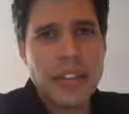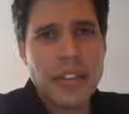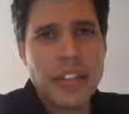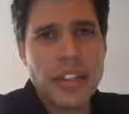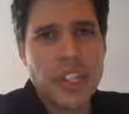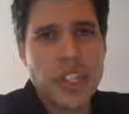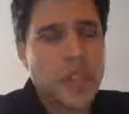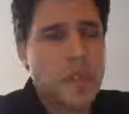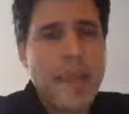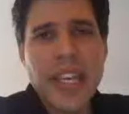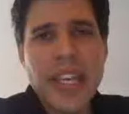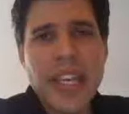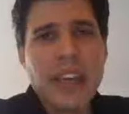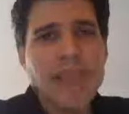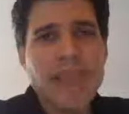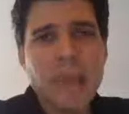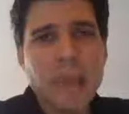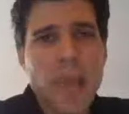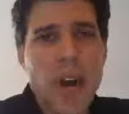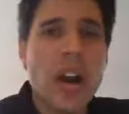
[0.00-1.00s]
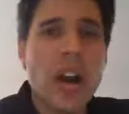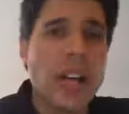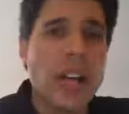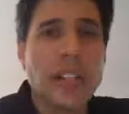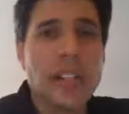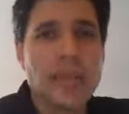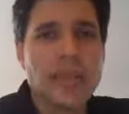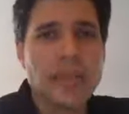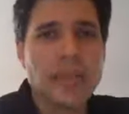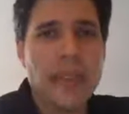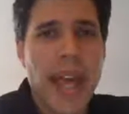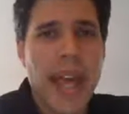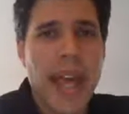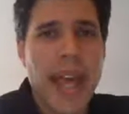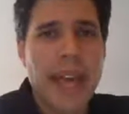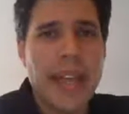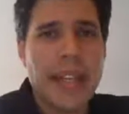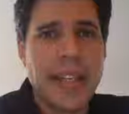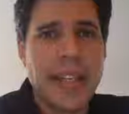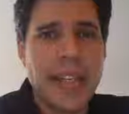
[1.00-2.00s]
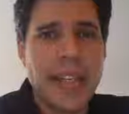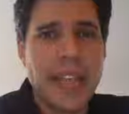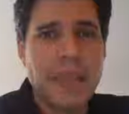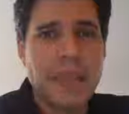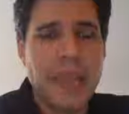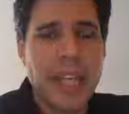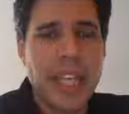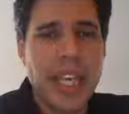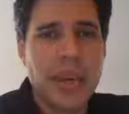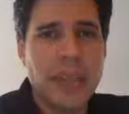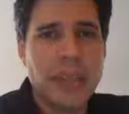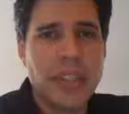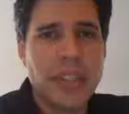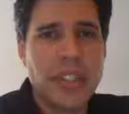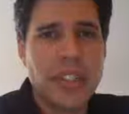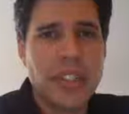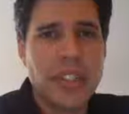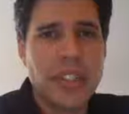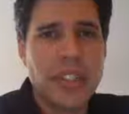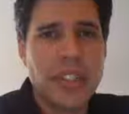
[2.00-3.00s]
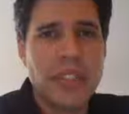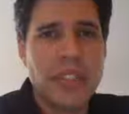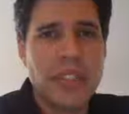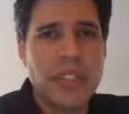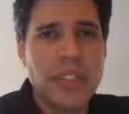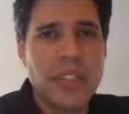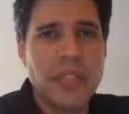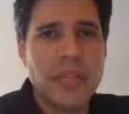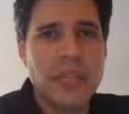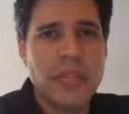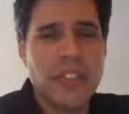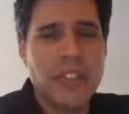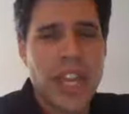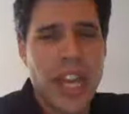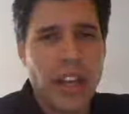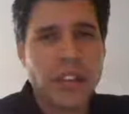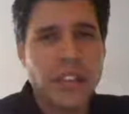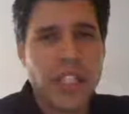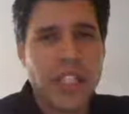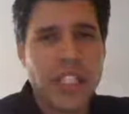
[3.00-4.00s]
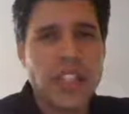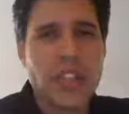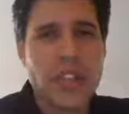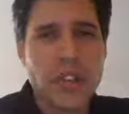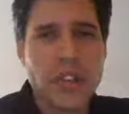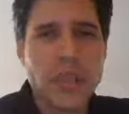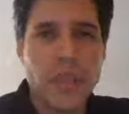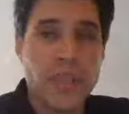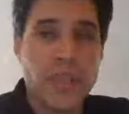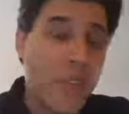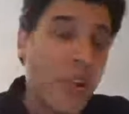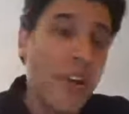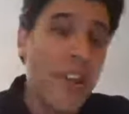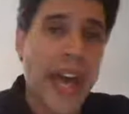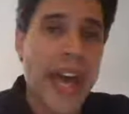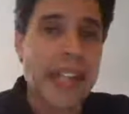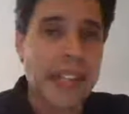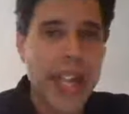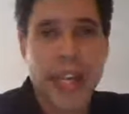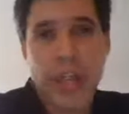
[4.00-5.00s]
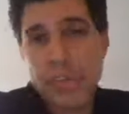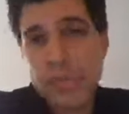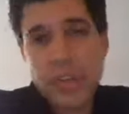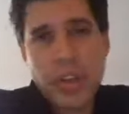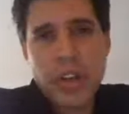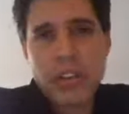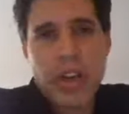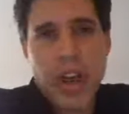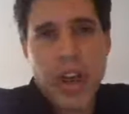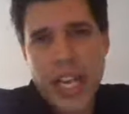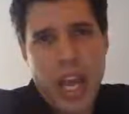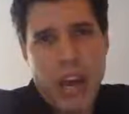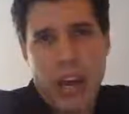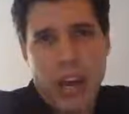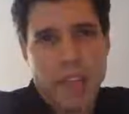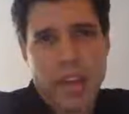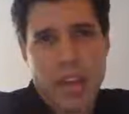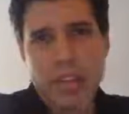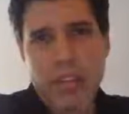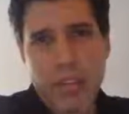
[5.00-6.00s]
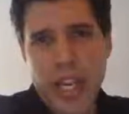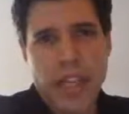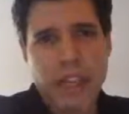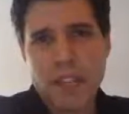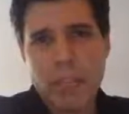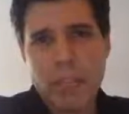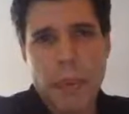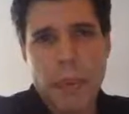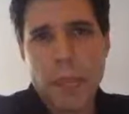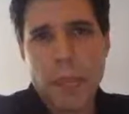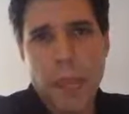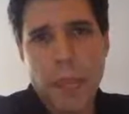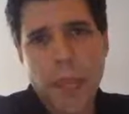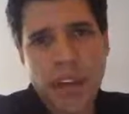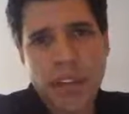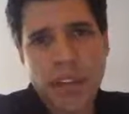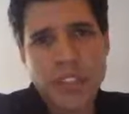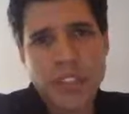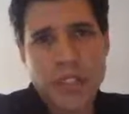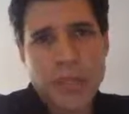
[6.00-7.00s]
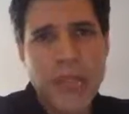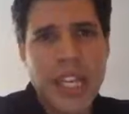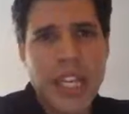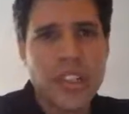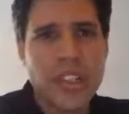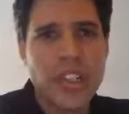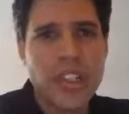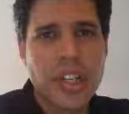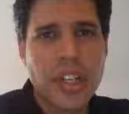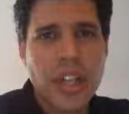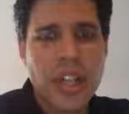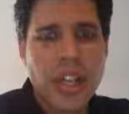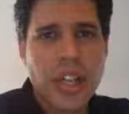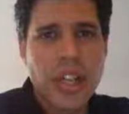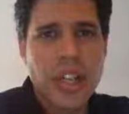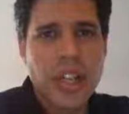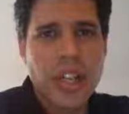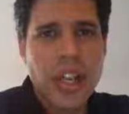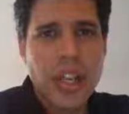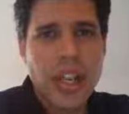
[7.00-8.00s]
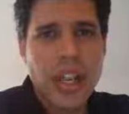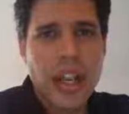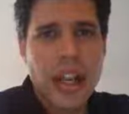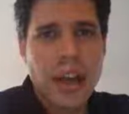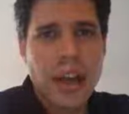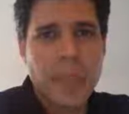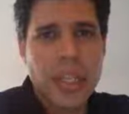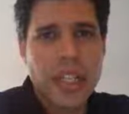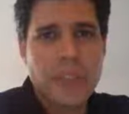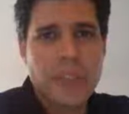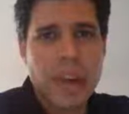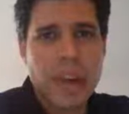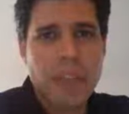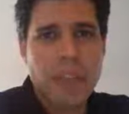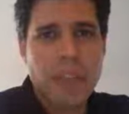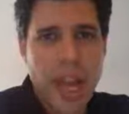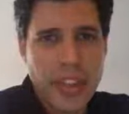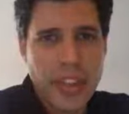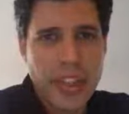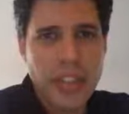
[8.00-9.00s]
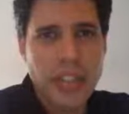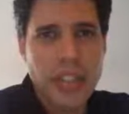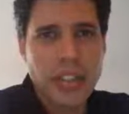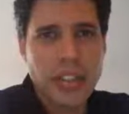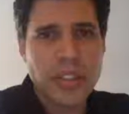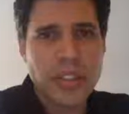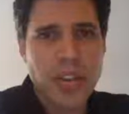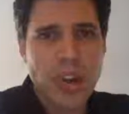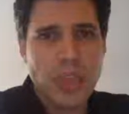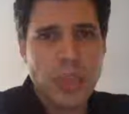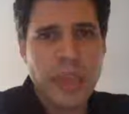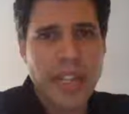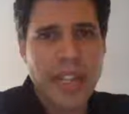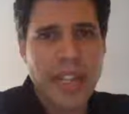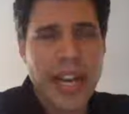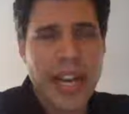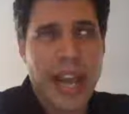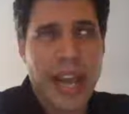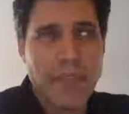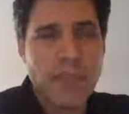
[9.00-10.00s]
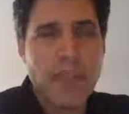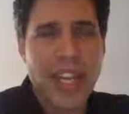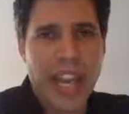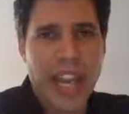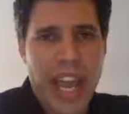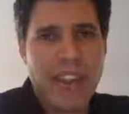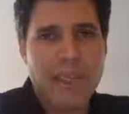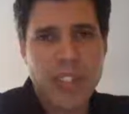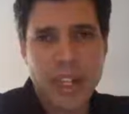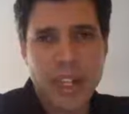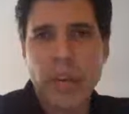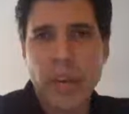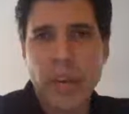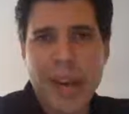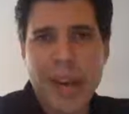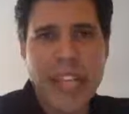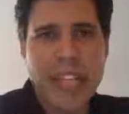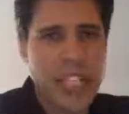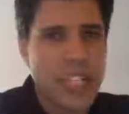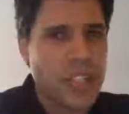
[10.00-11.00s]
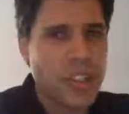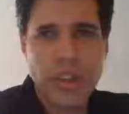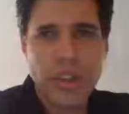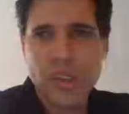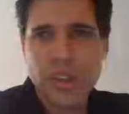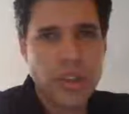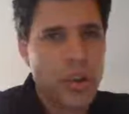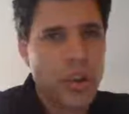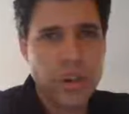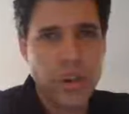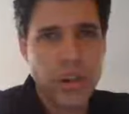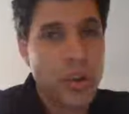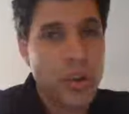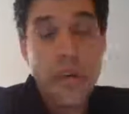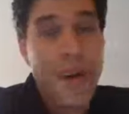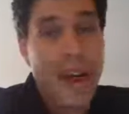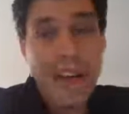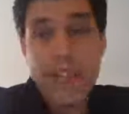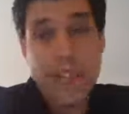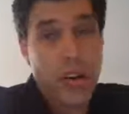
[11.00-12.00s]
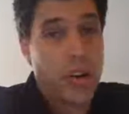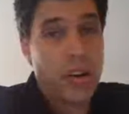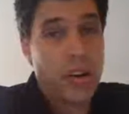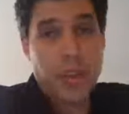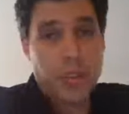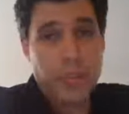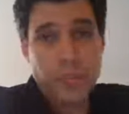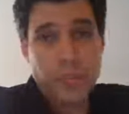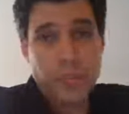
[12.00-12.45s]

just speaking from the heart, and being able to tell teachers before that, like I'm doing right now. I'm not reading from a prepared speech, because my mother told me that I'm going to have to go to my teachers or whomever